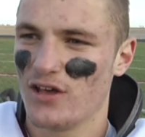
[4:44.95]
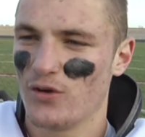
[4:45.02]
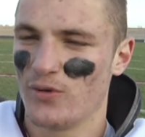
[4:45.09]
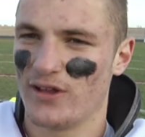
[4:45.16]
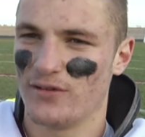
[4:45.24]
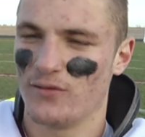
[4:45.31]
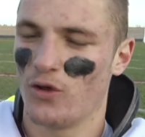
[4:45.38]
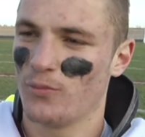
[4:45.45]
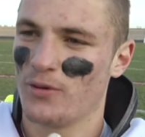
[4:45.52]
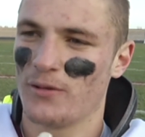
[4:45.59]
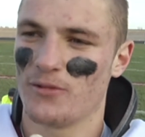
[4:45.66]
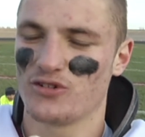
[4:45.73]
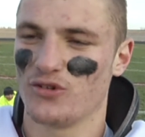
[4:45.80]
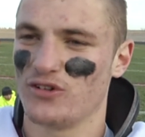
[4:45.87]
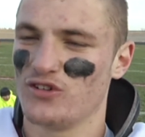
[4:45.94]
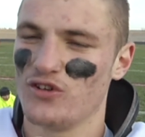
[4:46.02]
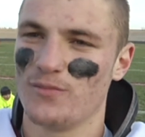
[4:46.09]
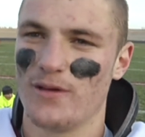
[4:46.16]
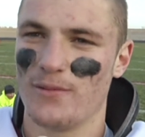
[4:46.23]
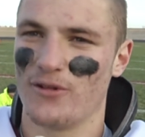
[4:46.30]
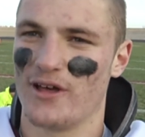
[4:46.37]
we had pretty much only
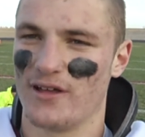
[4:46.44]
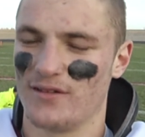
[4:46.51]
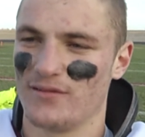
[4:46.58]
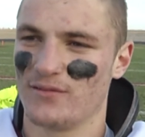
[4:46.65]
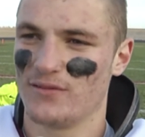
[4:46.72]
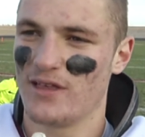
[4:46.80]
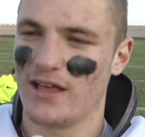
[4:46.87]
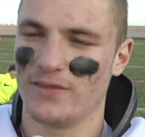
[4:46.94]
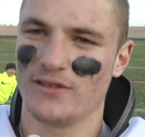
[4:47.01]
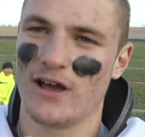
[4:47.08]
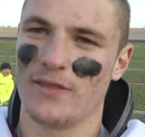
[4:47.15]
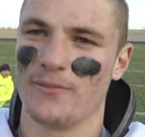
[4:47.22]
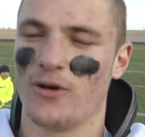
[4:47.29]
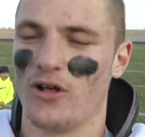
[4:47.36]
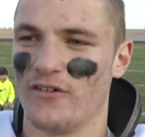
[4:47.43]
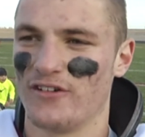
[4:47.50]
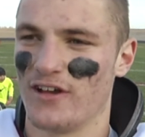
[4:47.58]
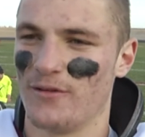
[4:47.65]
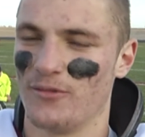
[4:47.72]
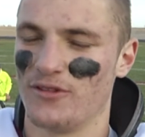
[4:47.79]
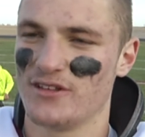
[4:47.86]
two people that had got the ball every
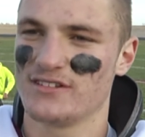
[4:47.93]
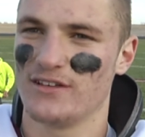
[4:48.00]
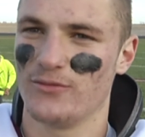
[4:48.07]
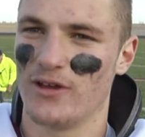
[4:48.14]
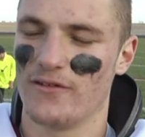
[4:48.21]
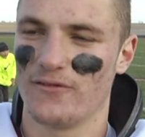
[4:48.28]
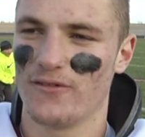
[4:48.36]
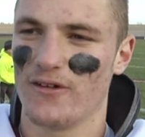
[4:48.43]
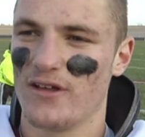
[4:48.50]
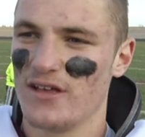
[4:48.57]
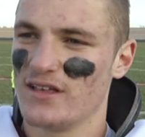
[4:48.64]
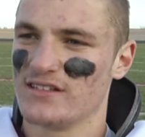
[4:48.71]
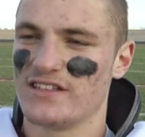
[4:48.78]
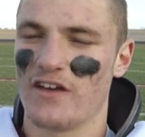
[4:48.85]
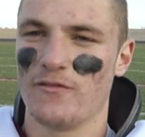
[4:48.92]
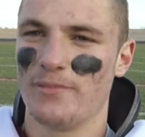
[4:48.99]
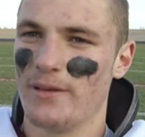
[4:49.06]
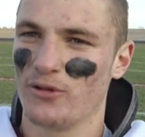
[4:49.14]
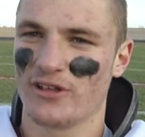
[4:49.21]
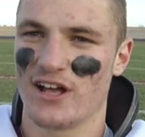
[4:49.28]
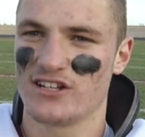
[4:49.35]
time, but this team we have seven
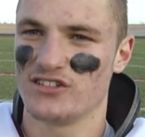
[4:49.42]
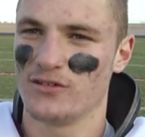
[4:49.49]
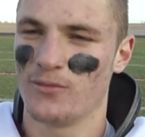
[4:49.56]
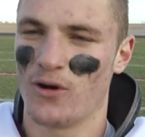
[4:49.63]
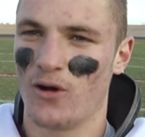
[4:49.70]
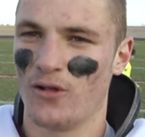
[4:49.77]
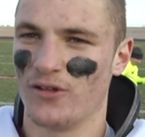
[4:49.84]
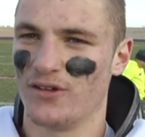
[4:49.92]
people catching the ball